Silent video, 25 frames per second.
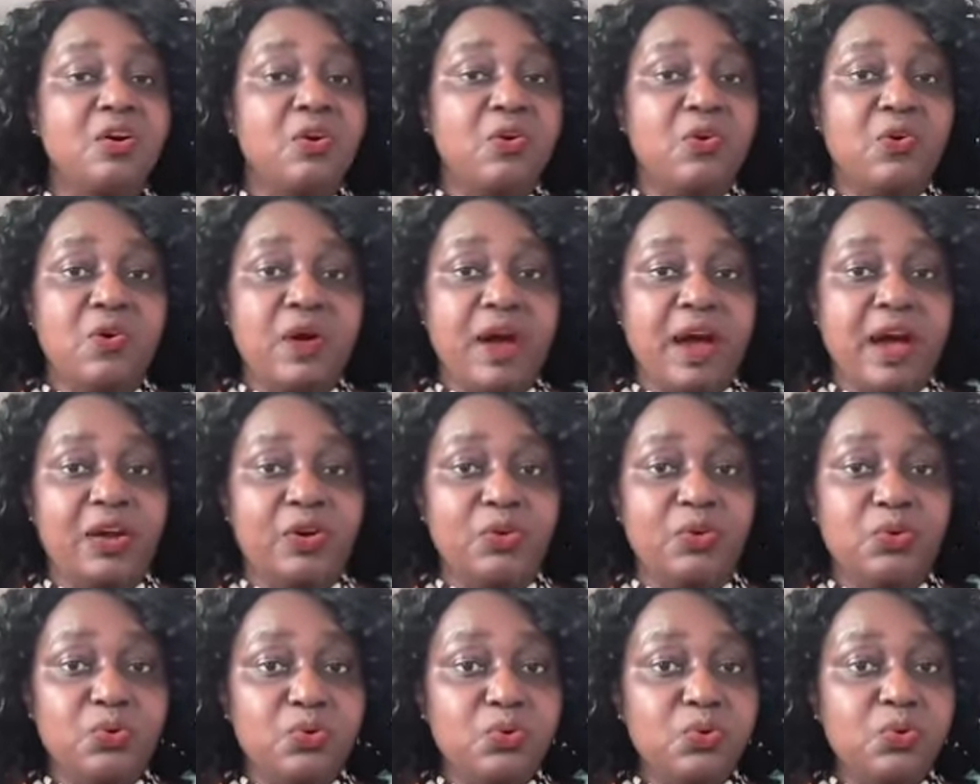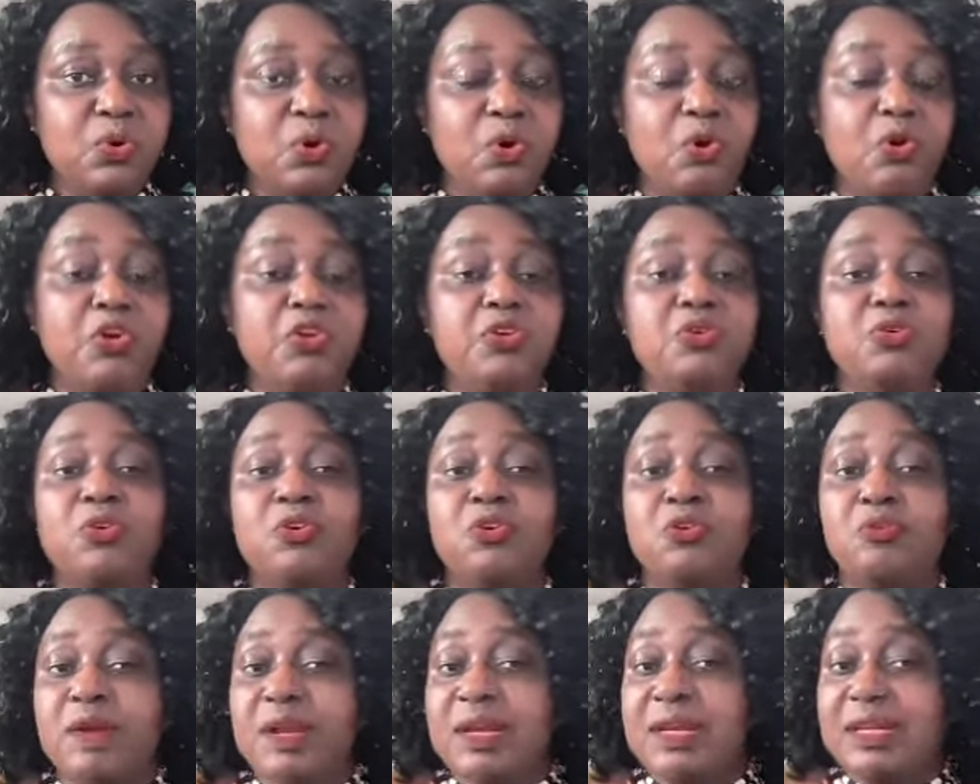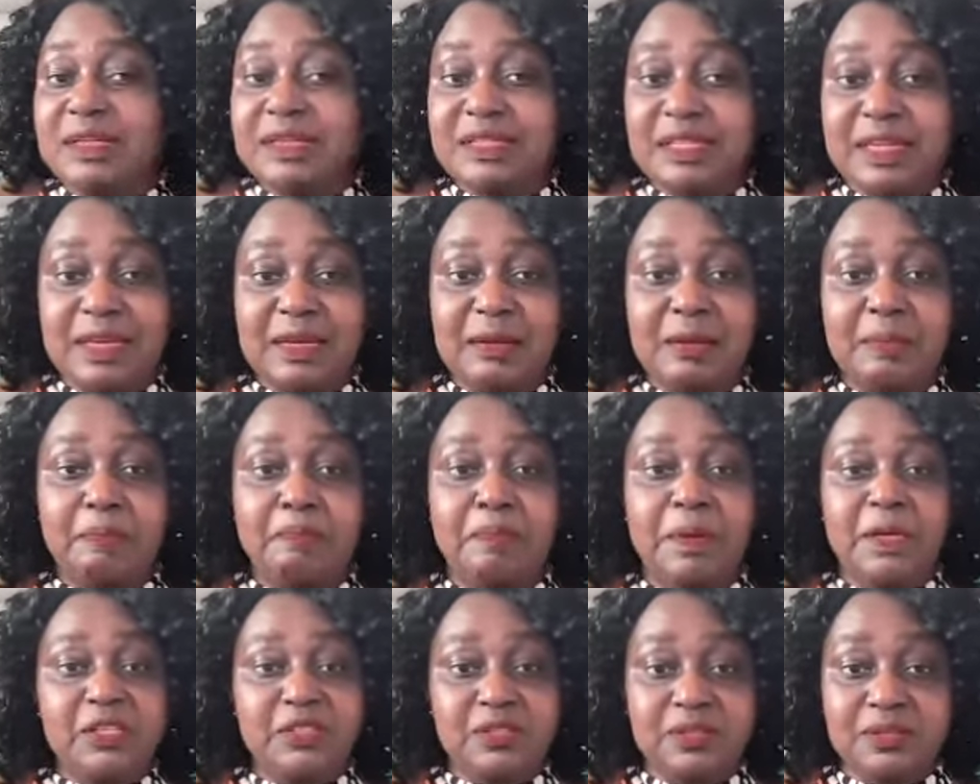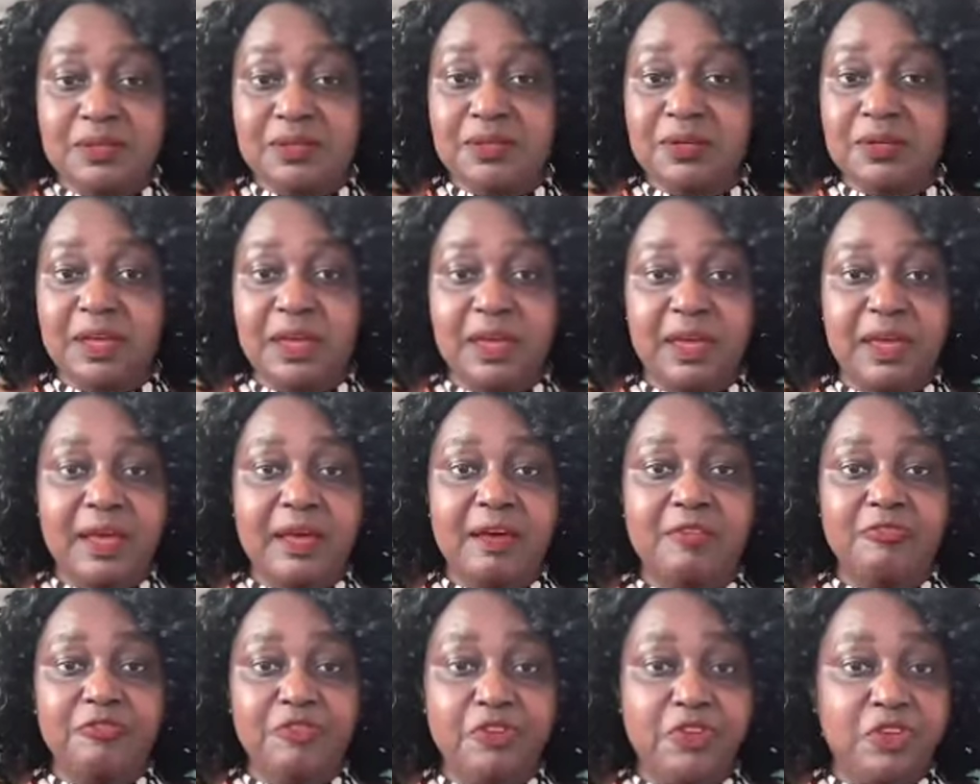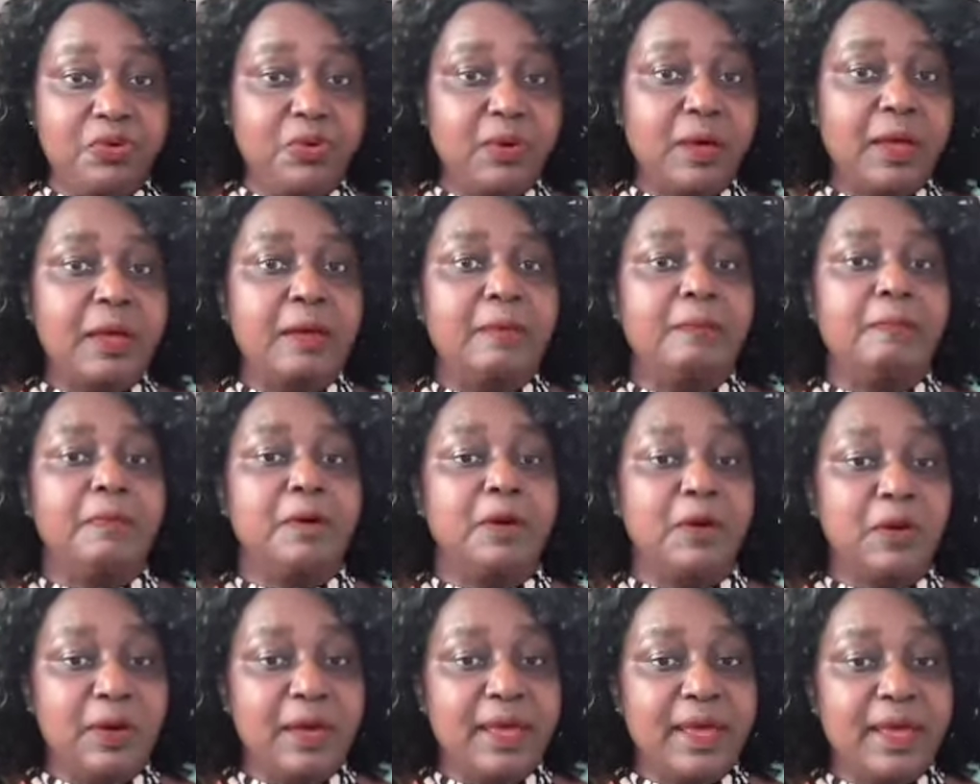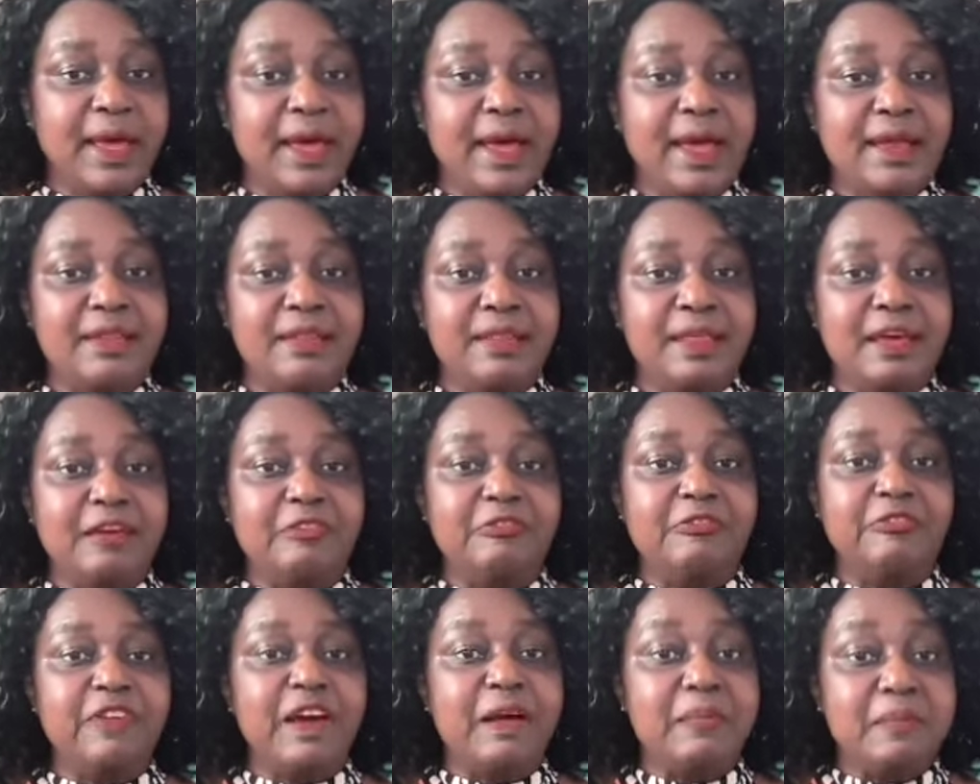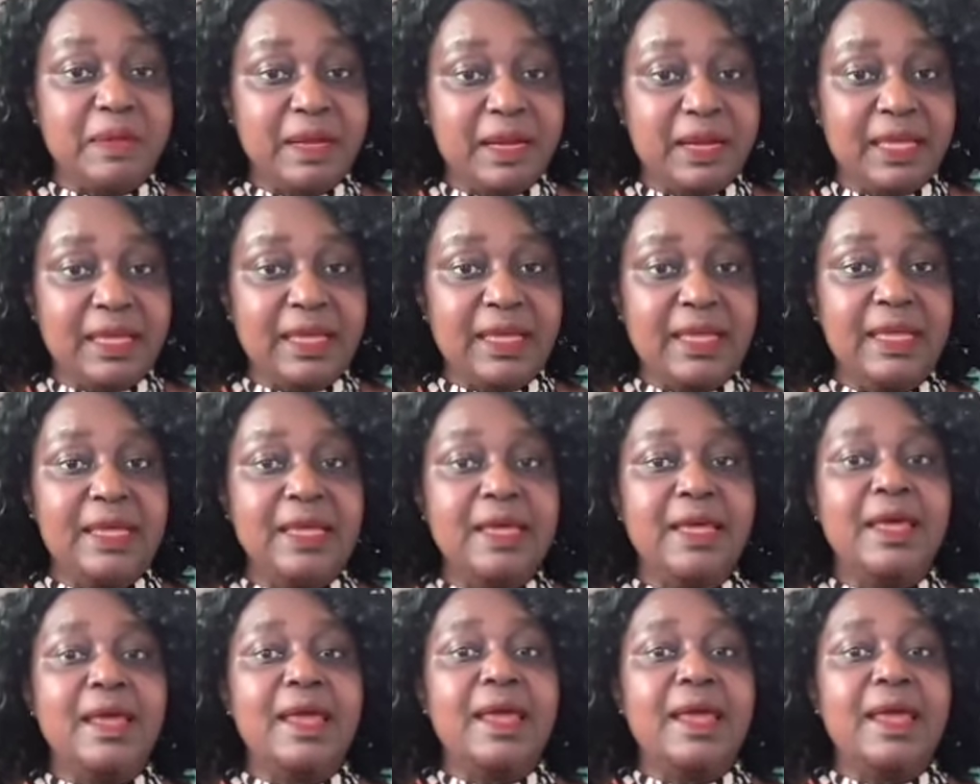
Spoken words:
or a cook, or you already take personal care for your employer and their family,